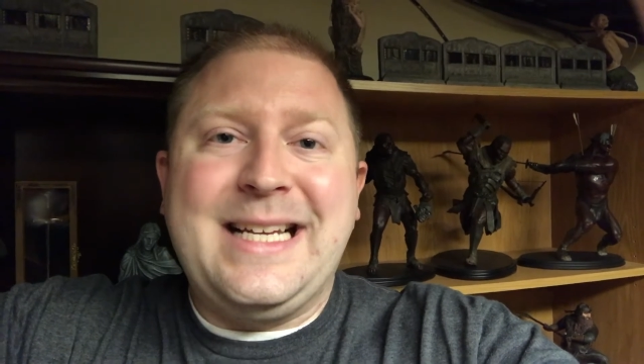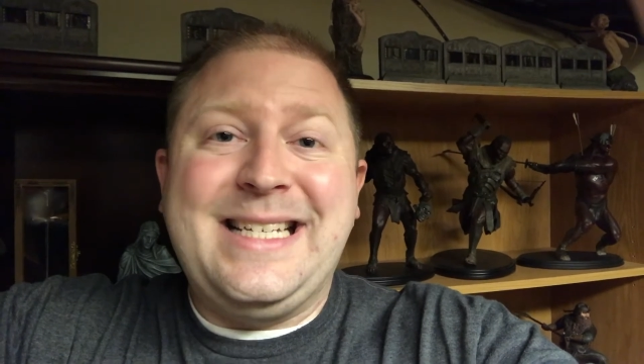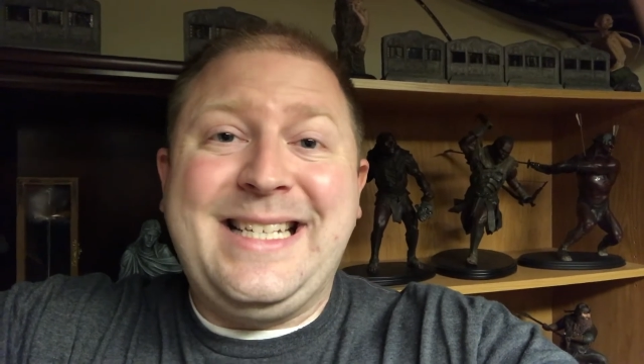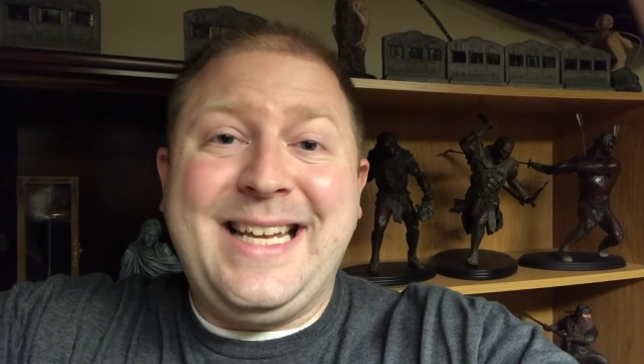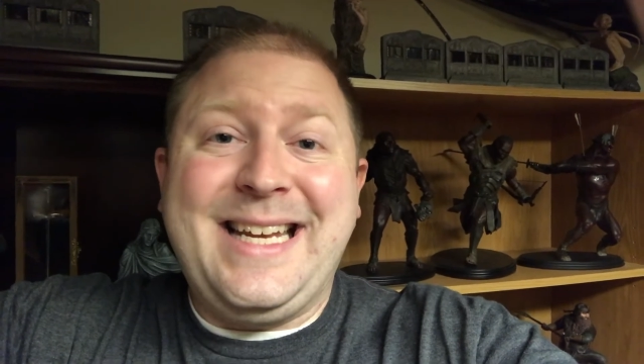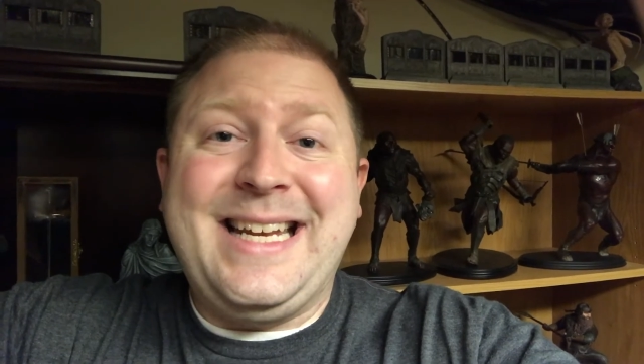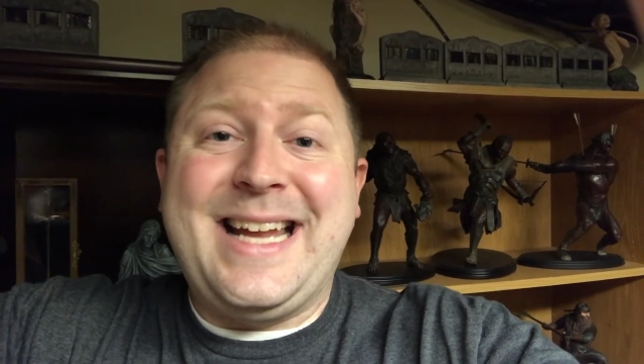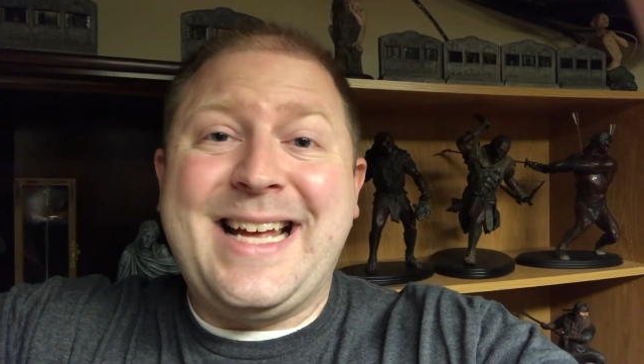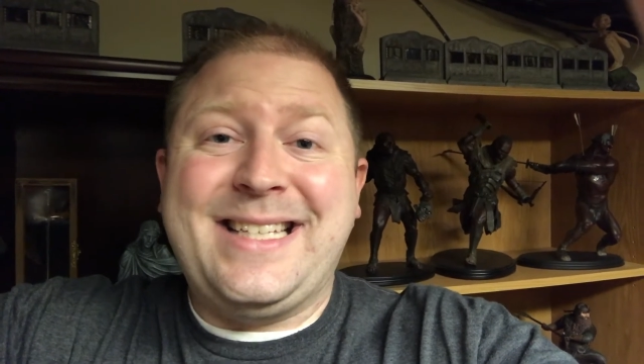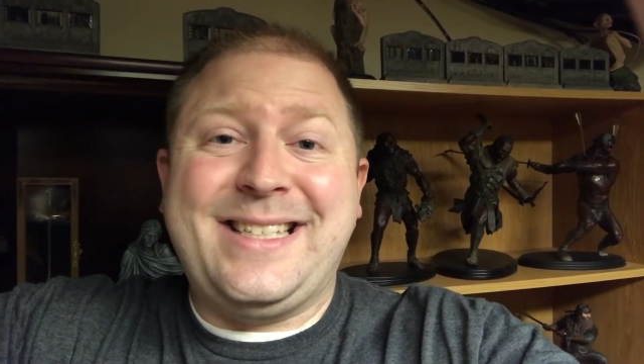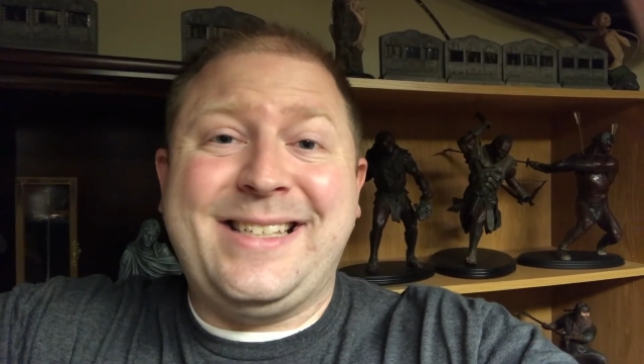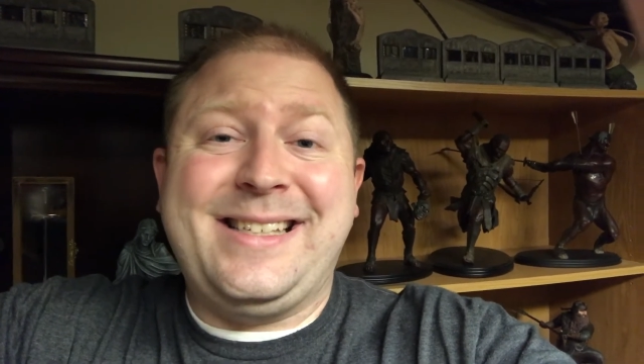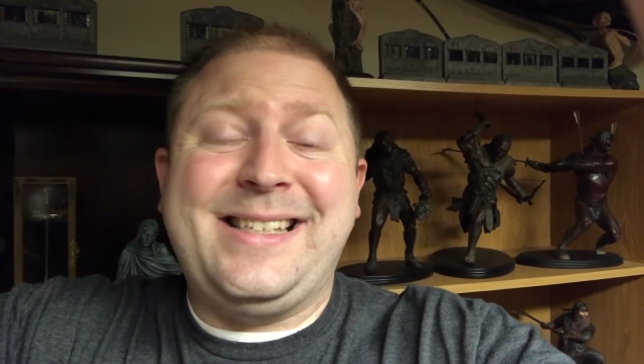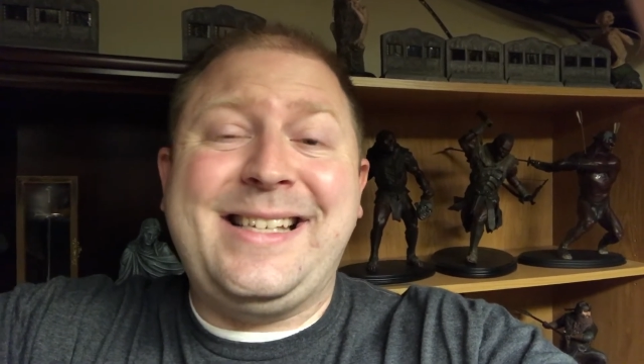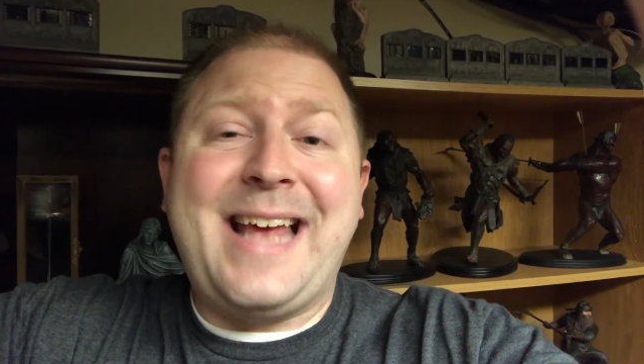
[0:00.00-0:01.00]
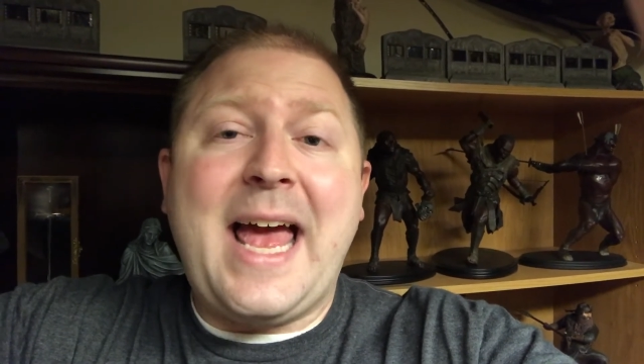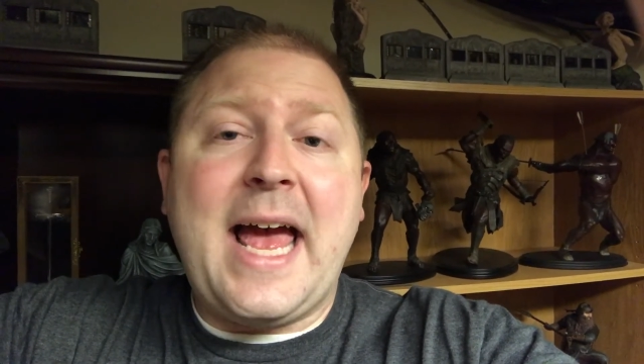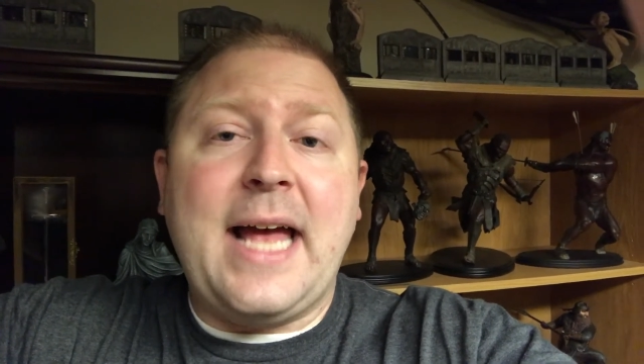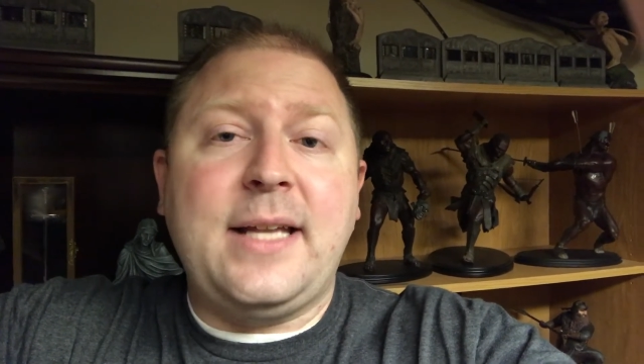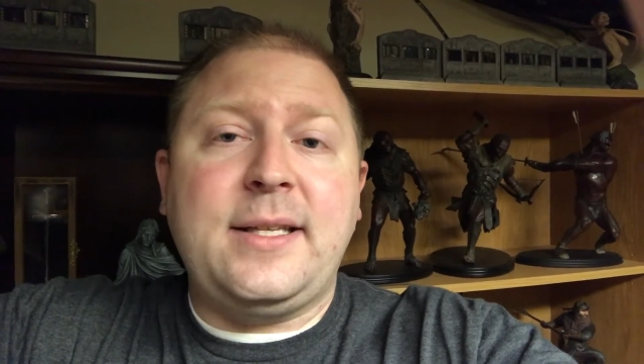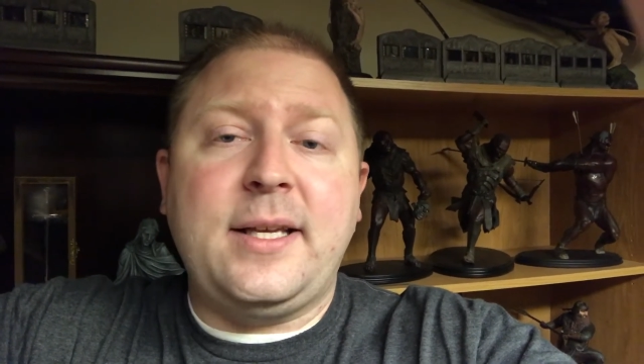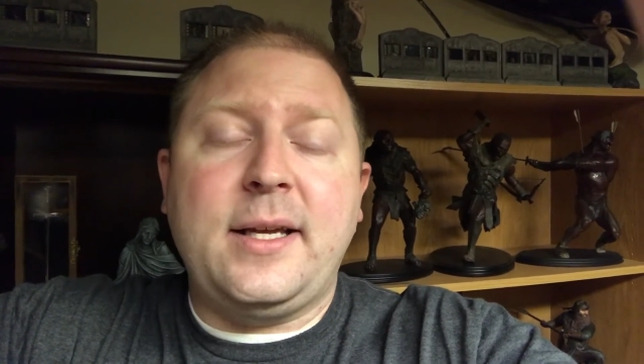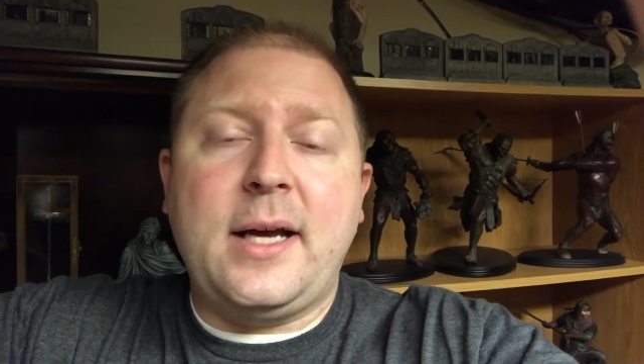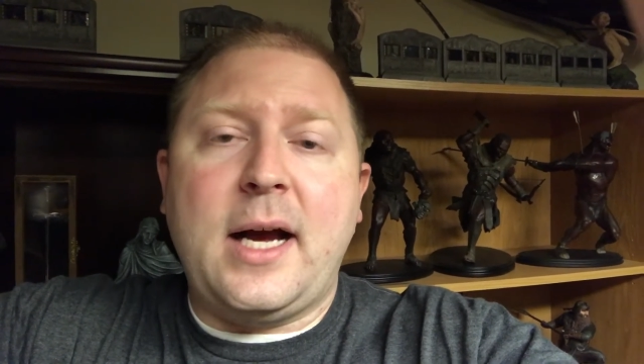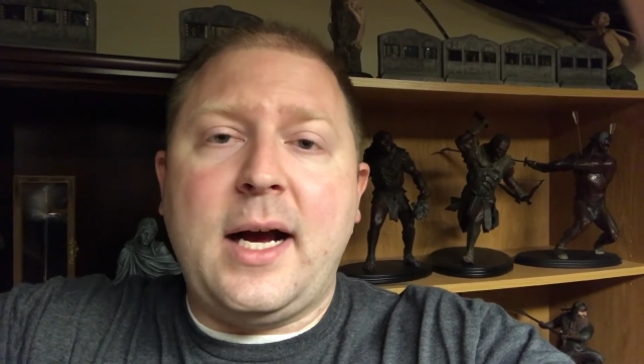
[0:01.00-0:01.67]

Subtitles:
did it as a set,